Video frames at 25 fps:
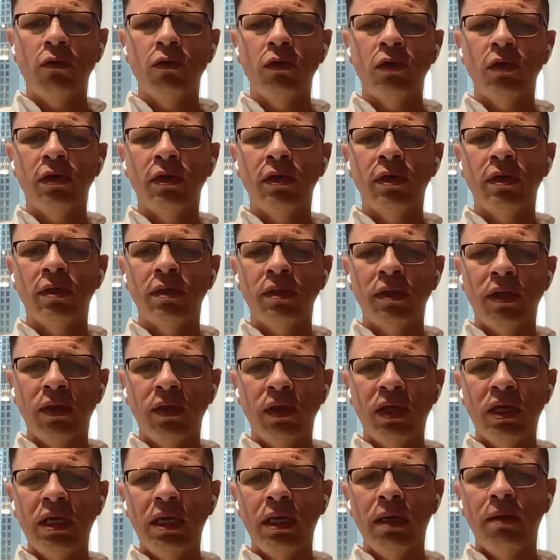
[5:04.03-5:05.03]
founder,
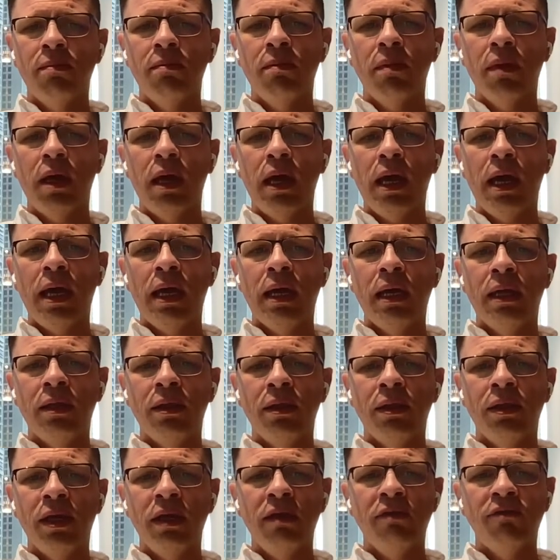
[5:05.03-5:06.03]
the team,
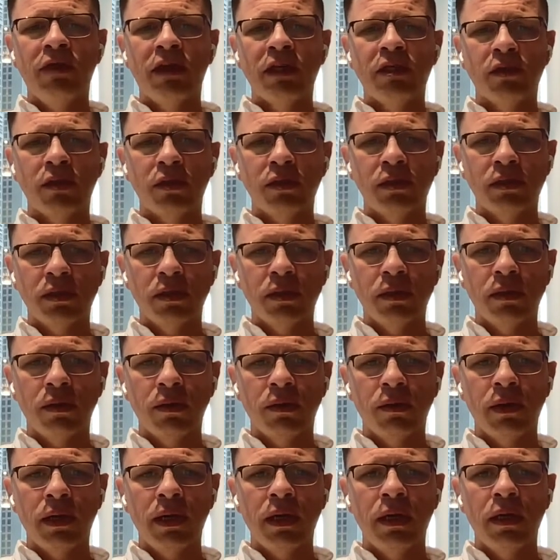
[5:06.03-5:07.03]
and the investors,
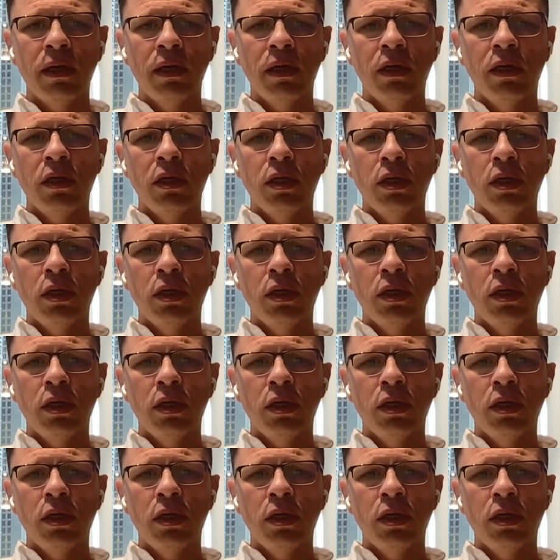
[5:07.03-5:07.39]
right?